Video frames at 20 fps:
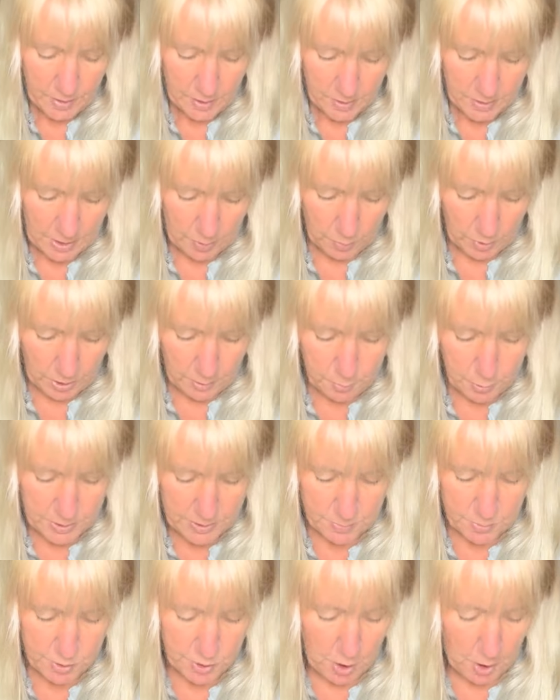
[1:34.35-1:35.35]
Then we're gonna put
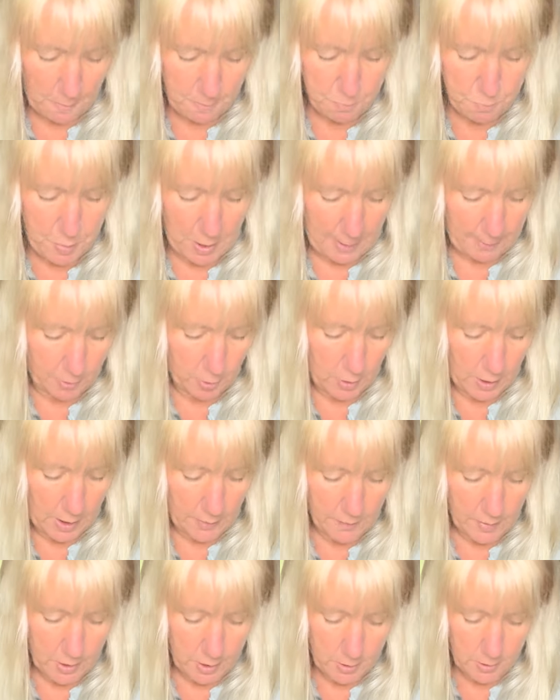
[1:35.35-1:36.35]
some salt and pepper on
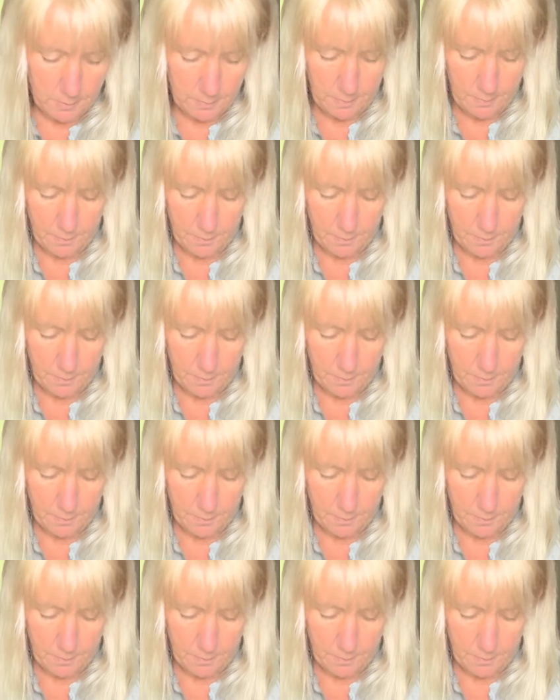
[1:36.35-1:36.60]
there